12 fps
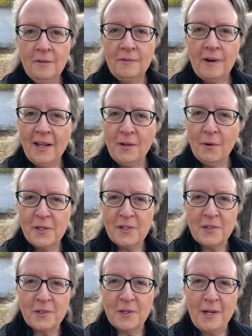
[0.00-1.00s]
Fried
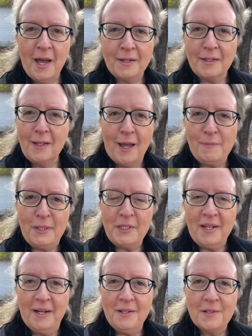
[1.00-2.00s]
oysters are not a climate
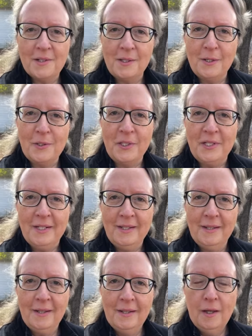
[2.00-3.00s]
change solution,
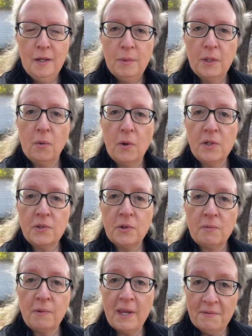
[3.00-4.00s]
but
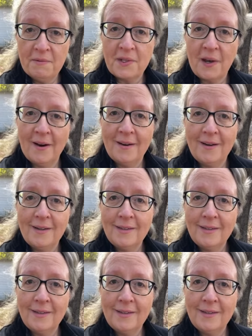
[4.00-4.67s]
oyster reefs are.